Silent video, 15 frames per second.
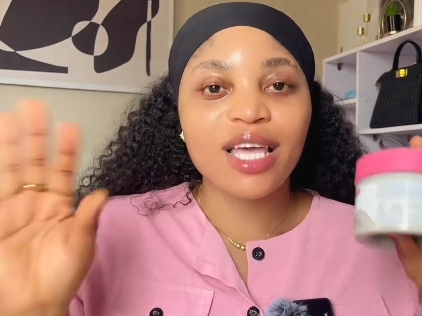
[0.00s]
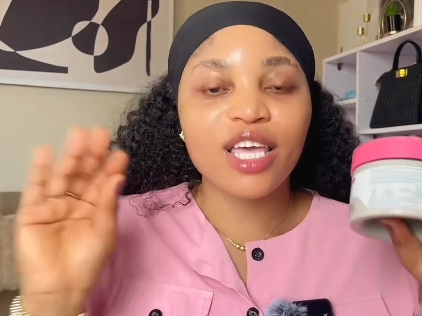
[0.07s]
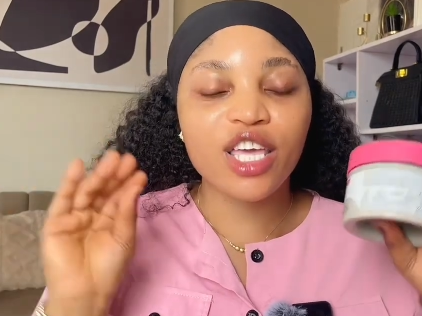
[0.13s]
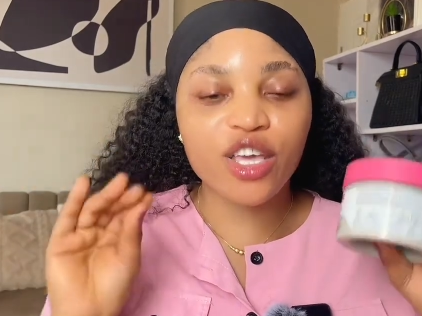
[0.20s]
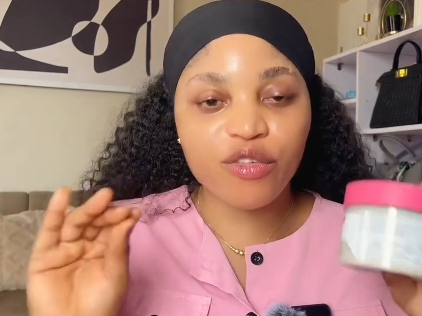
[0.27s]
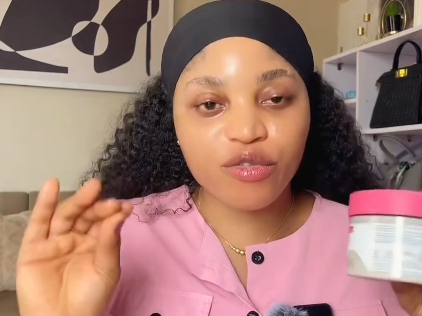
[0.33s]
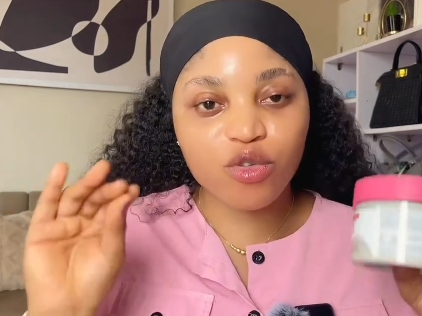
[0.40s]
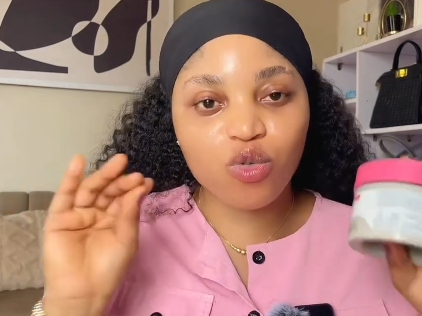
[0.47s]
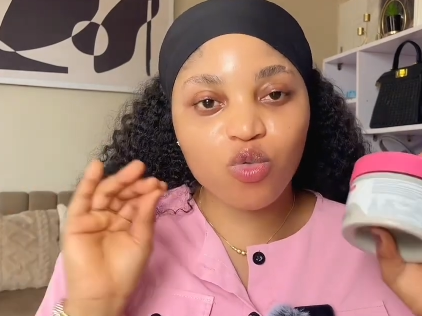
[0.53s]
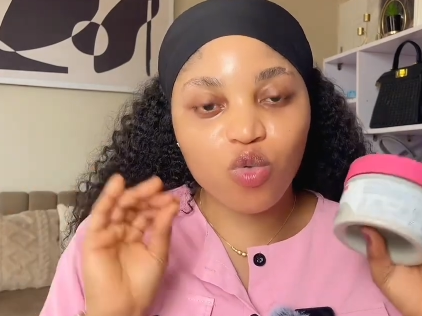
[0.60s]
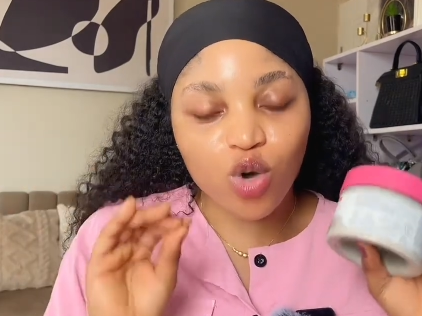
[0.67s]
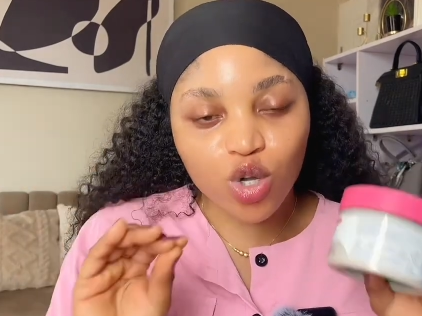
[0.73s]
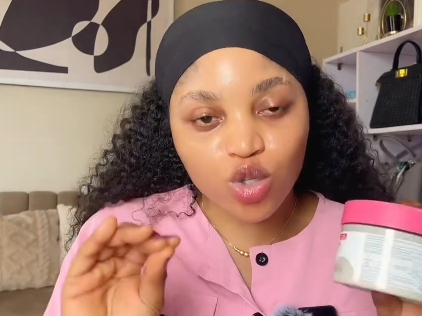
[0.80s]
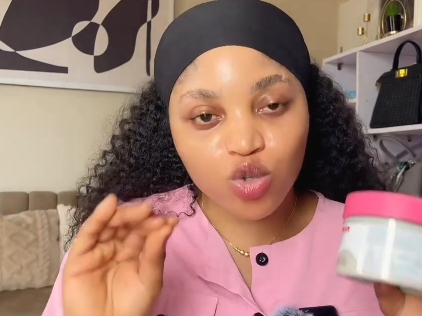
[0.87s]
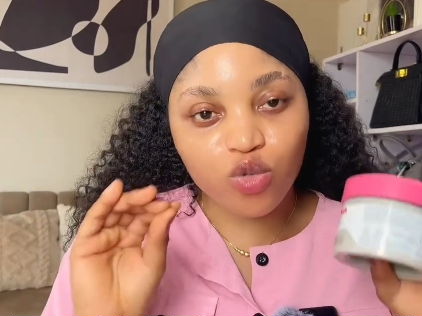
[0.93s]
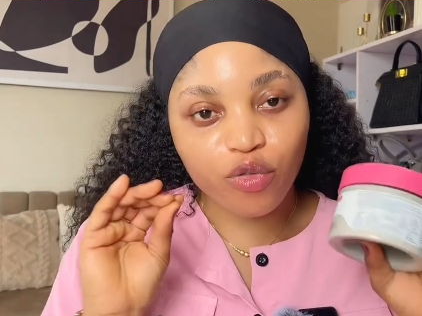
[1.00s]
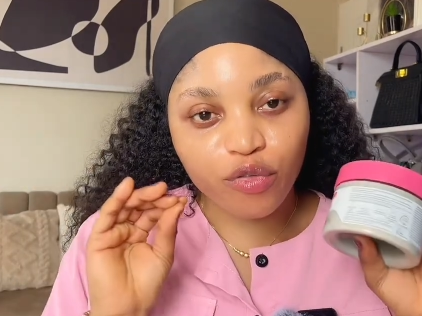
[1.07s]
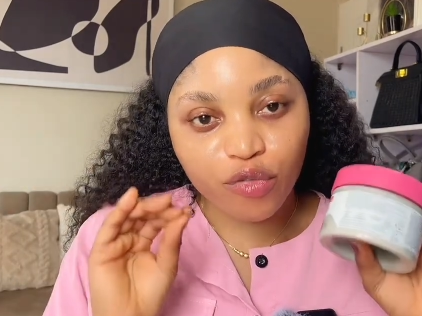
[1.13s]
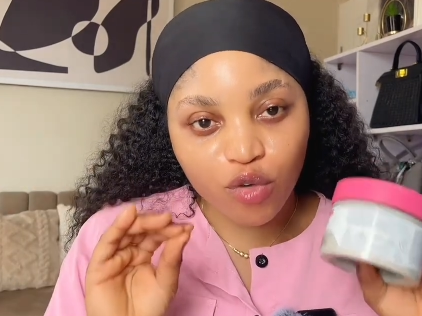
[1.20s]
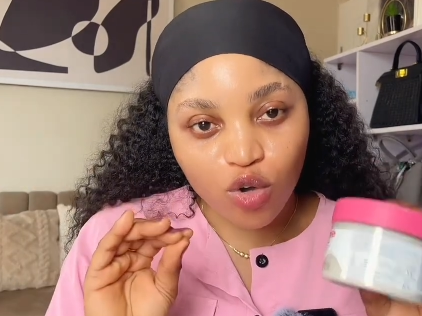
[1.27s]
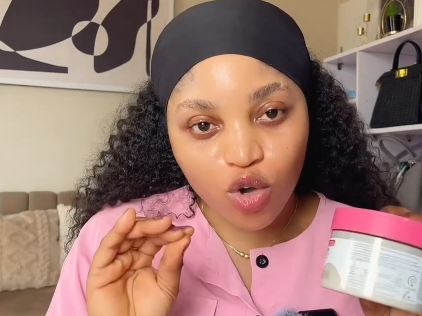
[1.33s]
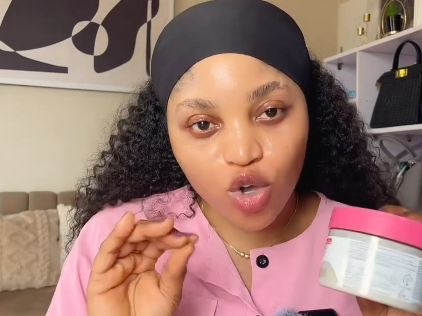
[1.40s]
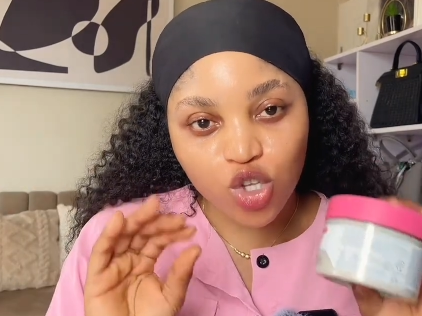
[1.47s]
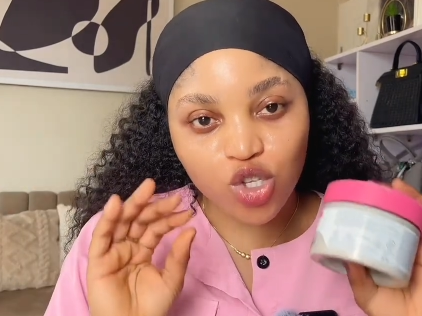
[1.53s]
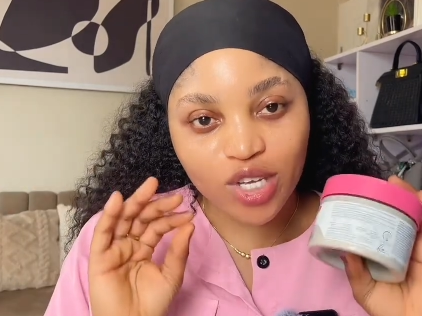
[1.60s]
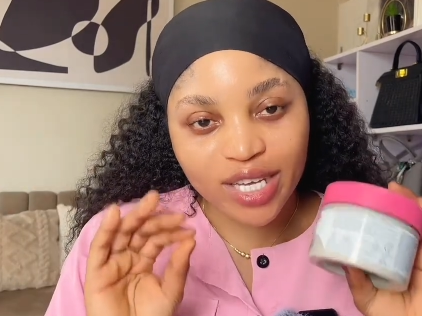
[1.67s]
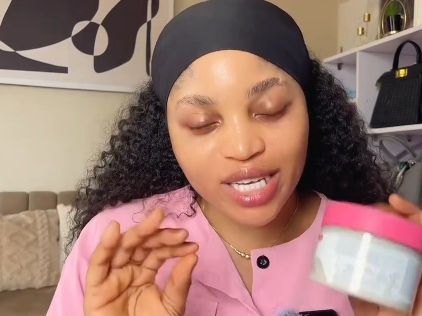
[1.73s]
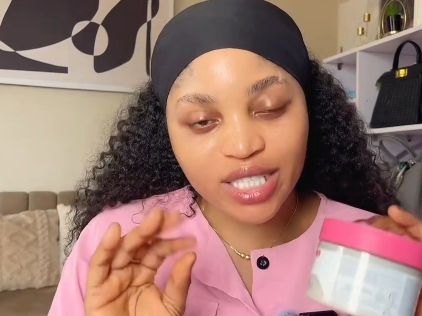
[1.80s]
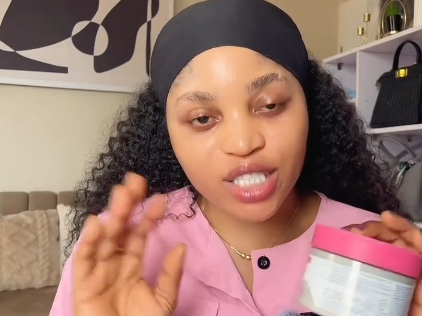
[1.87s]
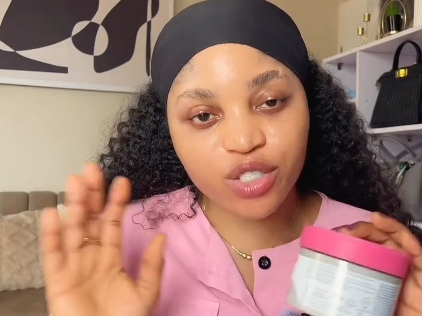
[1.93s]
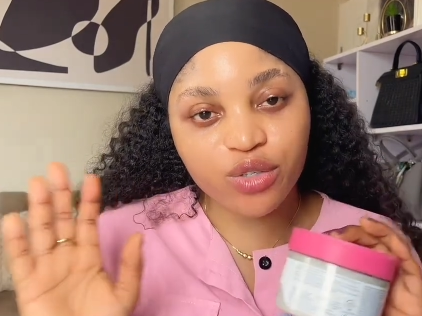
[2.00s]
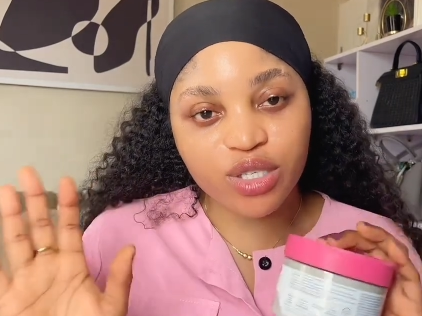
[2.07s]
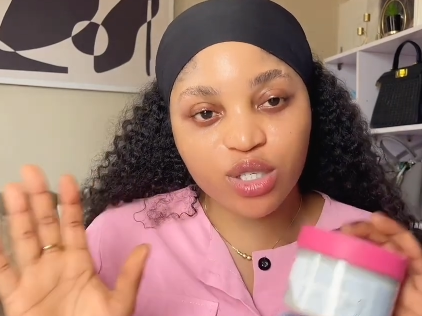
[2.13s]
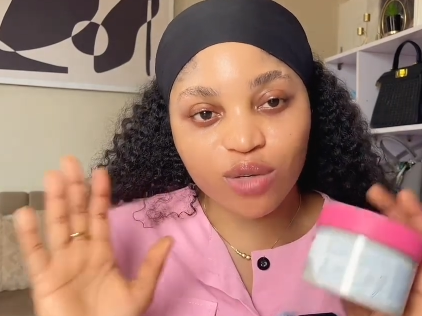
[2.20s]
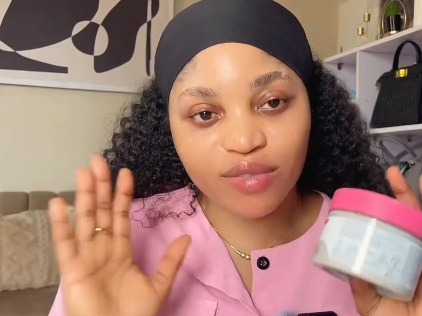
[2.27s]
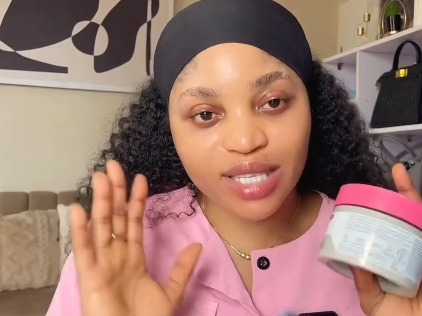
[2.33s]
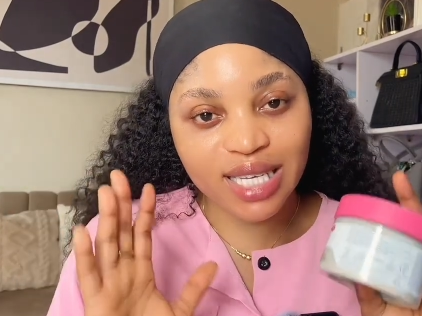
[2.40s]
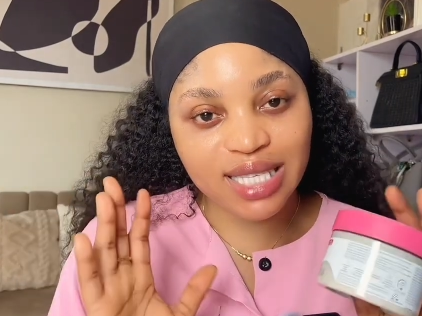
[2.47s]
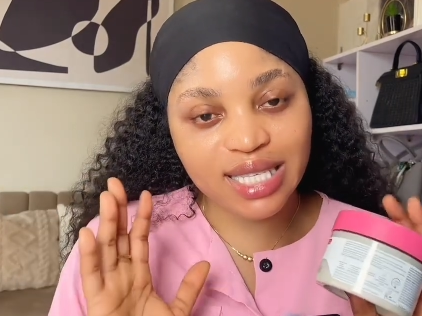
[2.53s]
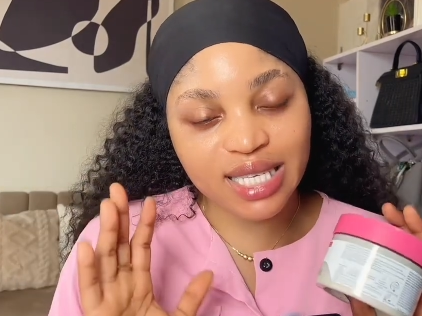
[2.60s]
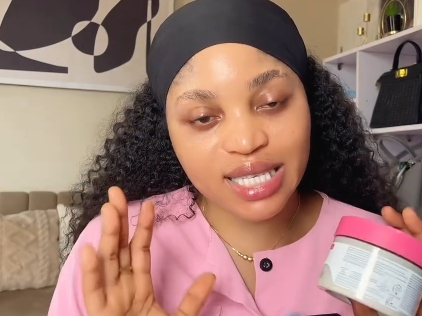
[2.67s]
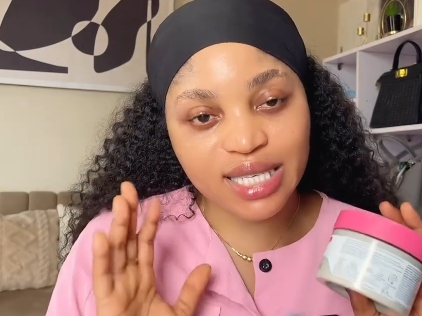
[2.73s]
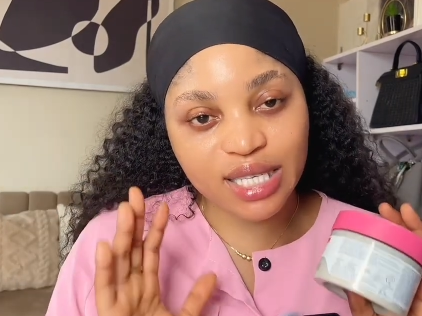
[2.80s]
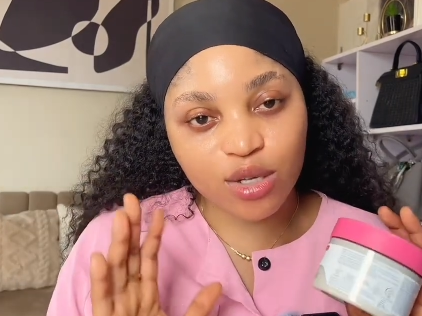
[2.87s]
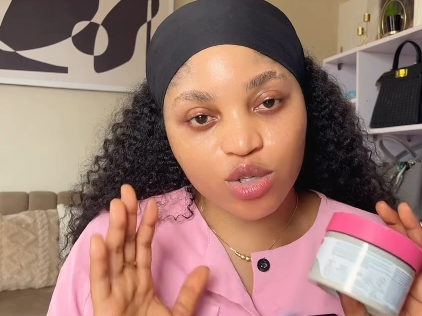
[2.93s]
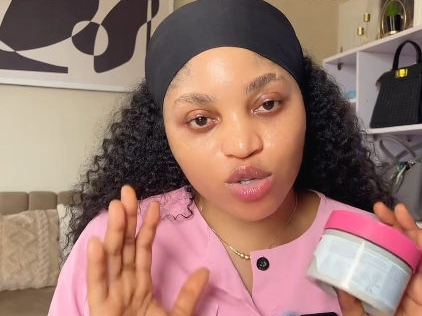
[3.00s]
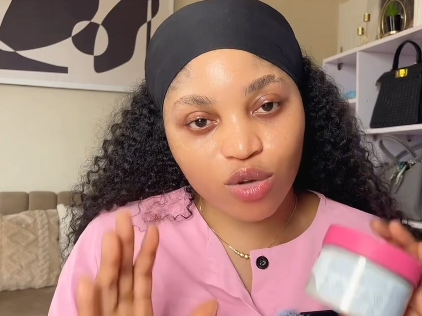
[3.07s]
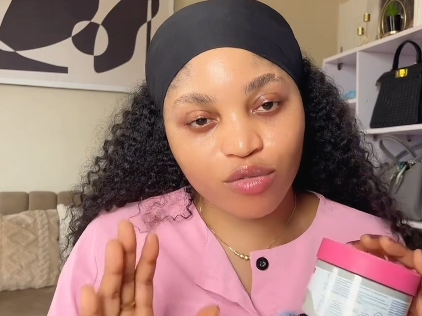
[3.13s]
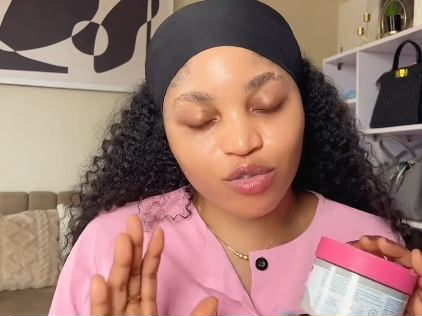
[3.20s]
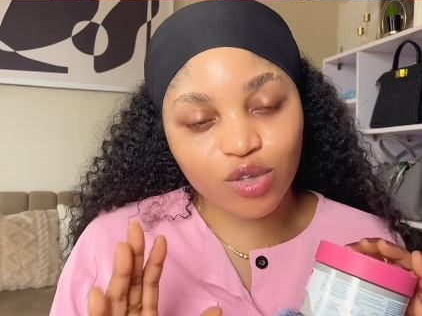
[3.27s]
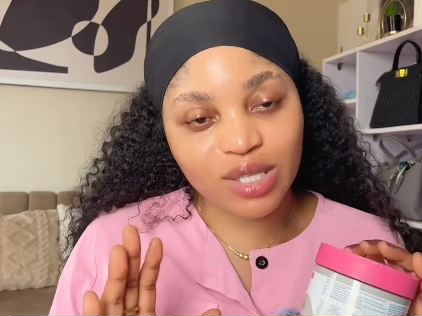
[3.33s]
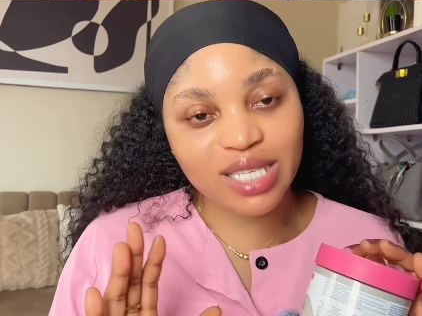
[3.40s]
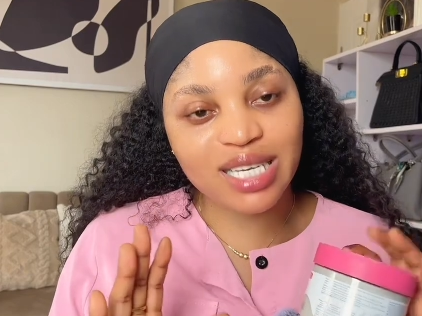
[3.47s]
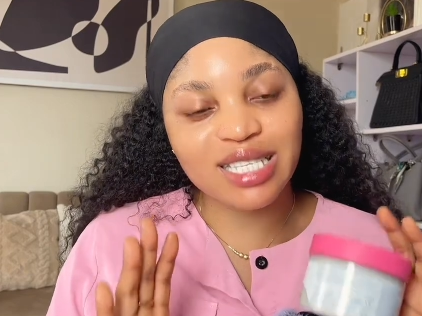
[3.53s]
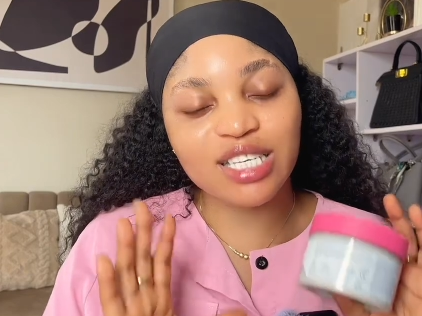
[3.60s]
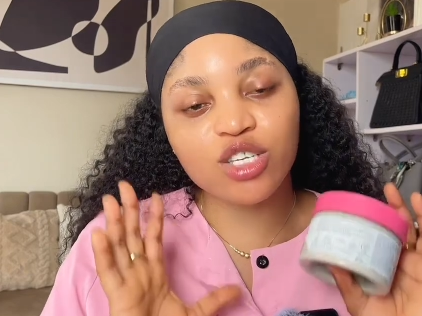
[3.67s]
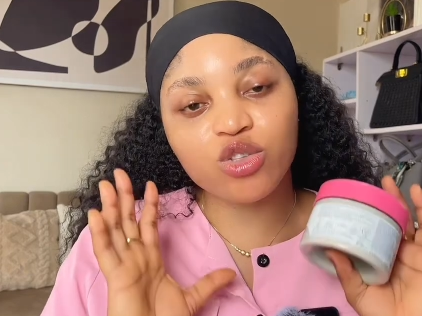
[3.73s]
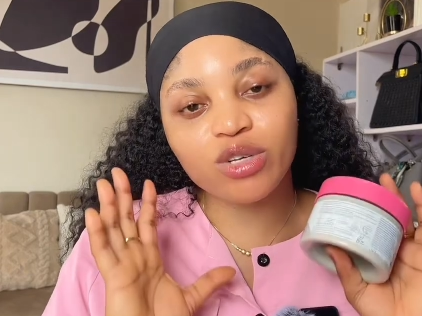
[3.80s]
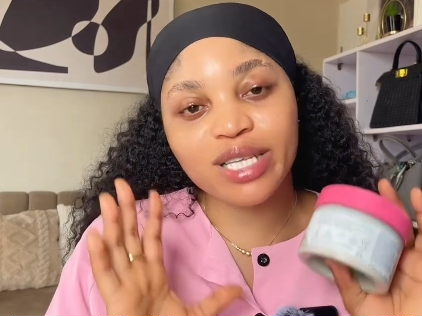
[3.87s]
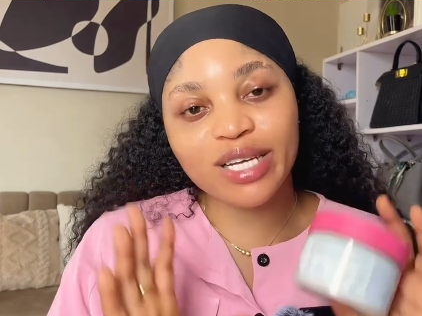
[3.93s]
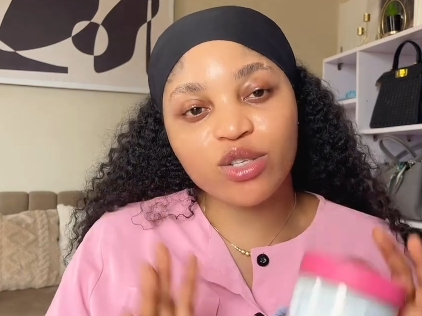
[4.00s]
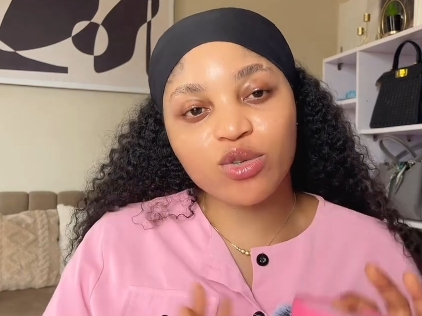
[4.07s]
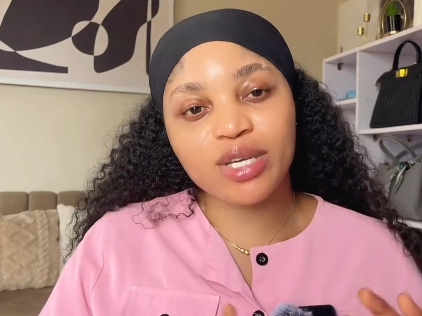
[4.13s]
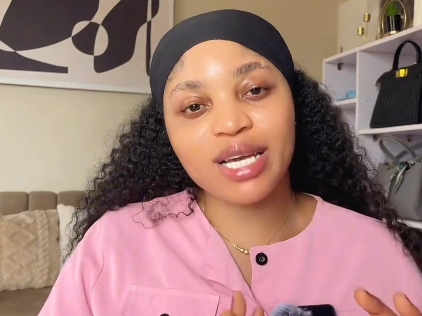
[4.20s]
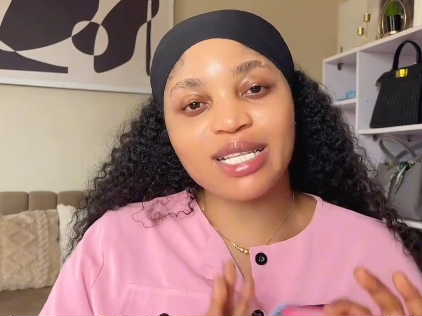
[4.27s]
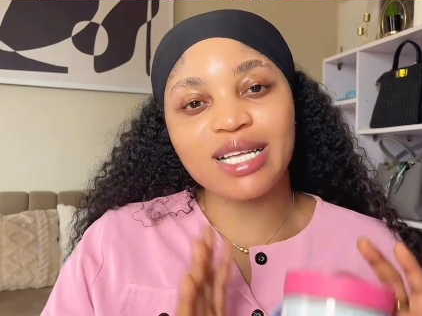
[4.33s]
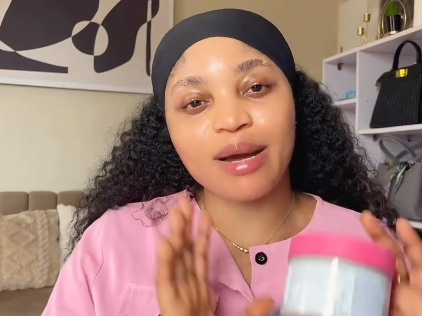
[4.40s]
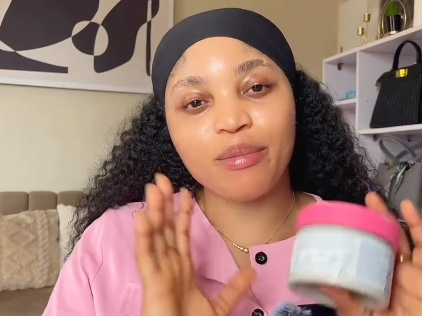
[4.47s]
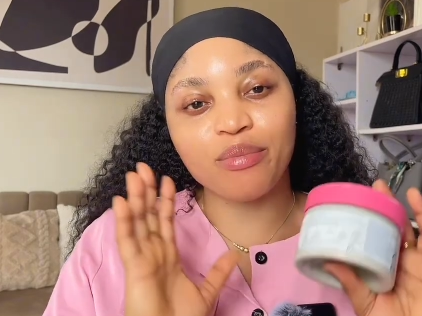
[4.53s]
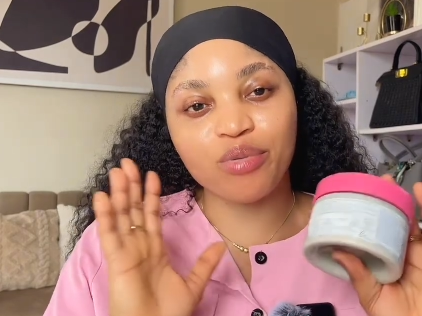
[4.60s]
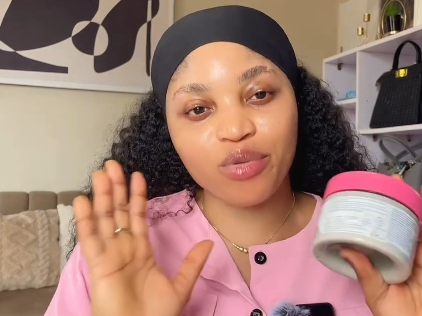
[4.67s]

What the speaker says: If you want to focus on getting rid of dead skin cells off your skin in order to get that